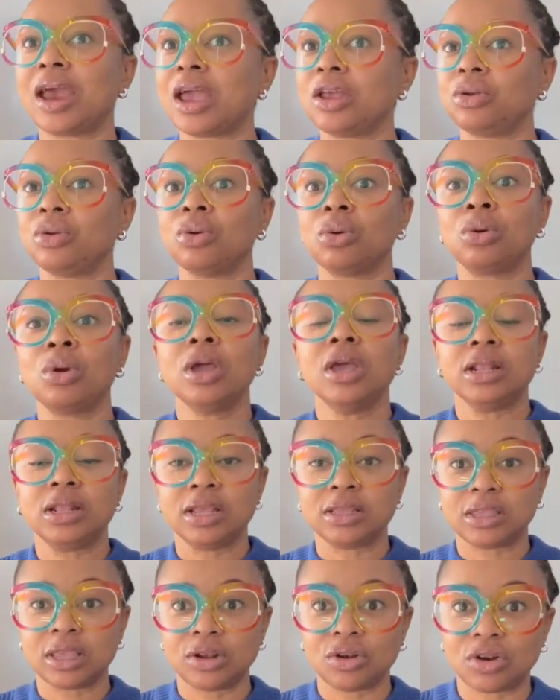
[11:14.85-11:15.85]
I know
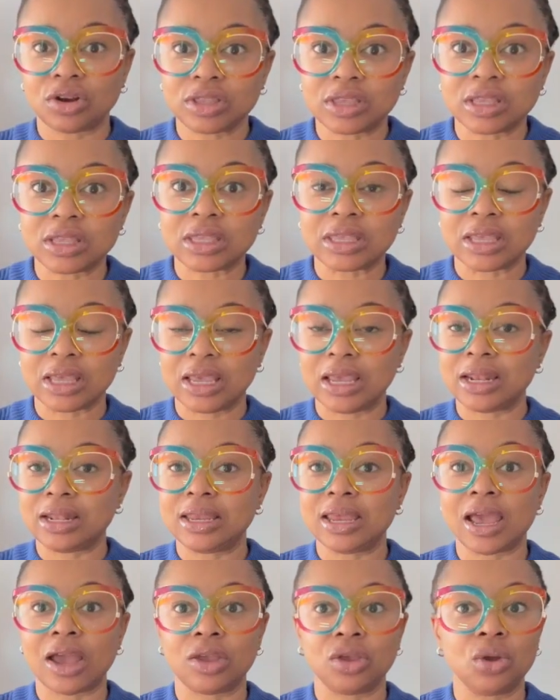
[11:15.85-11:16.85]
they say nurses eat
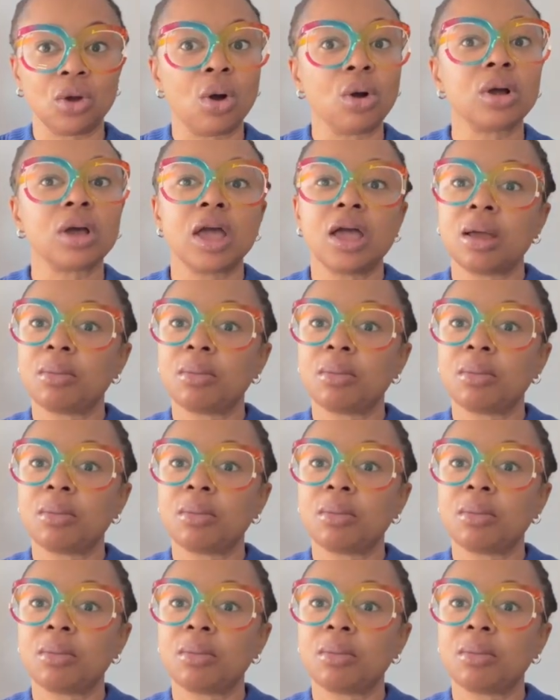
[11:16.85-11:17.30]
their young,